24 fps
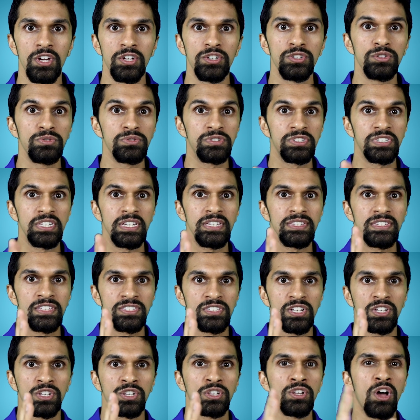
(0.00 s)
you see
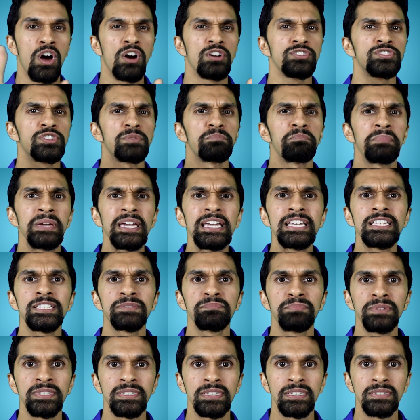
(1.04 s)
this large peak
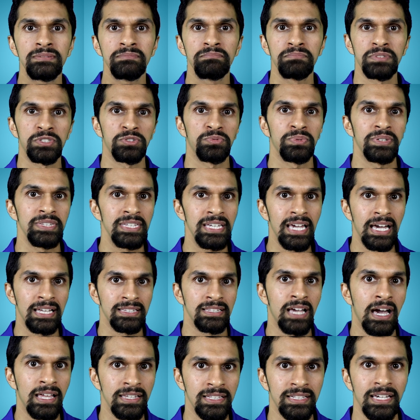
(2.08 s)
splitting between the
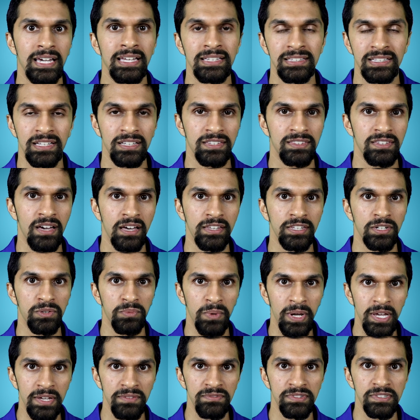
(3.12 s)
anodic and cathodic
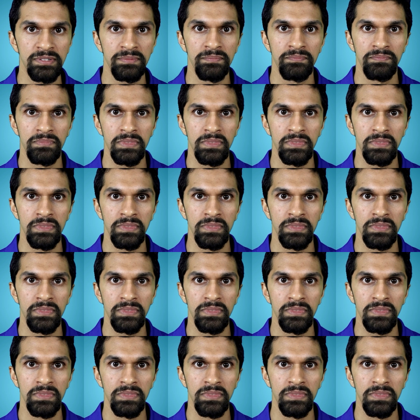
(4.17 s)
waves.